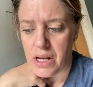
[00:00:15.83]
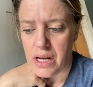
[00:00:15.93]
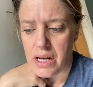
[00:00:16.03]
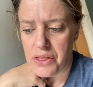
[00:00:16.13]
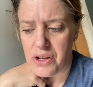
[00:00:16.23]

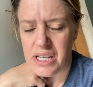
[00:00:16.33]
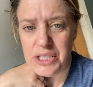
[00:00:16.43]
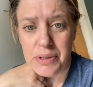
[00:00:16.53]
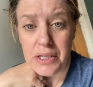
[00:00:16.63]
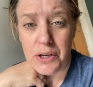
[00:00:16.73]
I thought I'd do it
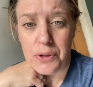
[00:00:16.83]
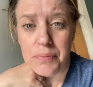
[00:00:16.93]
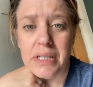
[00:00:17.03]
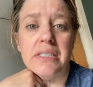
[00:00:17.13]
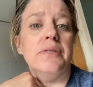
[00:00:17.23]
at home
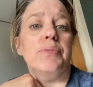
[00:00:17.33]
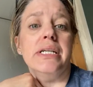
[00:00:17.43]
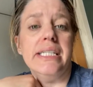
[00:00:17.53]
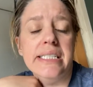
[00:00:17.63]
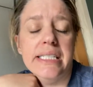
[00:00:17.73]
because it's pretty
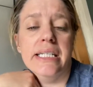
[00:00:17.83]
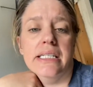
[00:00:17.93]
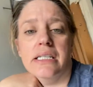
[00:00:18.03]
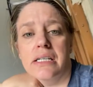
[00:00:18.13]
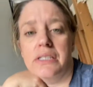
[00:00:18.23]
easy.
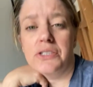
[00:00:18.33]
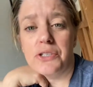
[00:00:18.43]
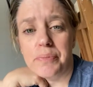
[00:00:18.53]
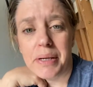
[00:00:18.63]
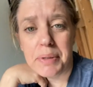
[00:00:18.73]
So
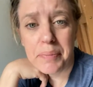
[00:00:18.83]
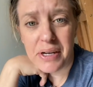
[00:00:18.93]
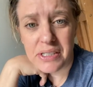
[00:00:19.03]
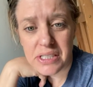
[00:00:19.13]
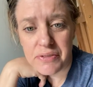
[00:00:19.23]
maybe
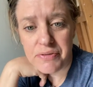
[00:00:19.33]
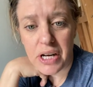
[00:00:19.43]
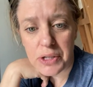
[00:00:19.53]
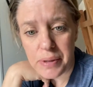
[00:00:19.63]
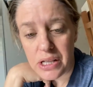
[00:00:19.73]
parents can
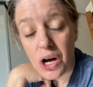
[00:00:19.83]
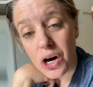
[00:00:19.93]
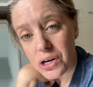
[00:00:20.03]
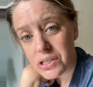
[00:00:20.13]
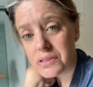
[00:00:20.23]
follow
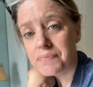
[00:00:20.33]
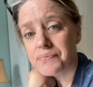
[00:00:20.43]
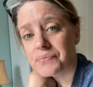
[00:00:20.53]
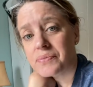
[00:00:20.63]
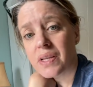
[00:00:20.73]
along
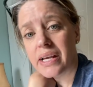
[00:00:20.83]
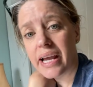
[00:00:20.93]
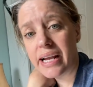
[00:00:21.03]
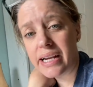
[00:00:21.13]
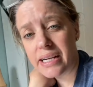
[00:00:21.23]

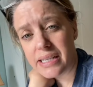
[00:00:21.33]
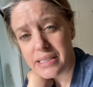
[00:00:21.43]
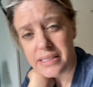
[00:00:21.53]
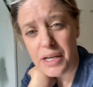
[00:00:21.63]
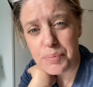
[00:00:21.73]
and
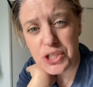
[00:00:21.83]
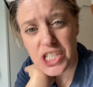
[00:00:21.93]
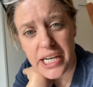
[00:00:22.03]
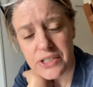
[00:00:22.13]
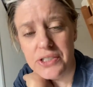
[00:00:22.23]
help your
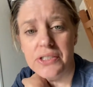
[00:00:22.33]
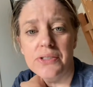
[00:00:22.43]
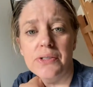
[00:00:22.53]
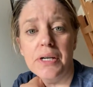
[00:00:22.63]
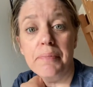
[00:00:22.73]
child,
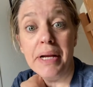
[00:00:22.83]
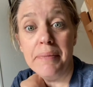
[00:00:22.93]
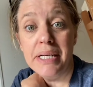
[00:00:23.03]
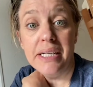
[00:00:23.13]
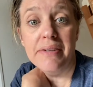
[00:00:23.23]
or maybe
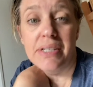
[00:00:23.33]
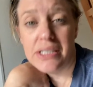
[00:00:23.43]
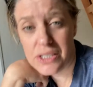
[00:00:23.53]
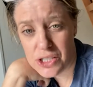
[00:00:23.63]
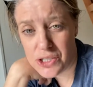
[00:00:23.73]

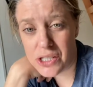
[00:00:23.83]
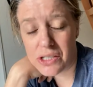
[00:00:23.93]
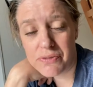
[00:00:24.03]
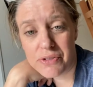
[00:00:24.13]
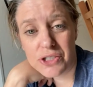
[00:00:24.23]
even your
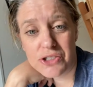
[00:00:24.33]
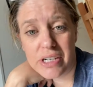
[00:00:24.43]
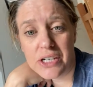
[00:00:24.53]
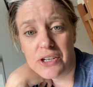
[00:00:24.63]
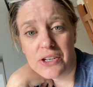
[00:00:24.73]
first
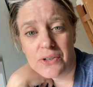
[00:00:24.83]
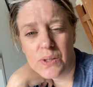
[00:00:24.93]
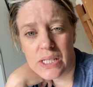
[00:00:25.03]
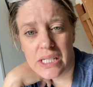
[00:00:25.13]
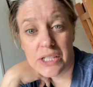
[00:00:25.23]
grader
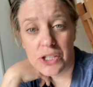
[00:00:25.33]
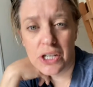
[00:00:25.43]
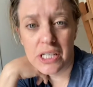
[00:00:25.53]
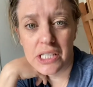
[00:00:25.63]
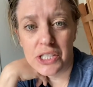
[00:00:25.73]
or
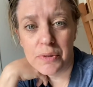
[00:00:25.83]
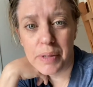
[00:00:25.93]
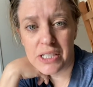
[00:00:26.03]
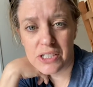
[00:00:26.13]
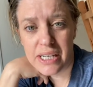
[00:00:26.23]
kindergarten can do it by
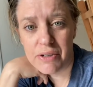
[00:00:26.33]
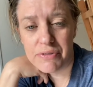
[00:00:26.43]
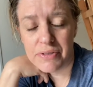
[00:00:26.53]
yourself,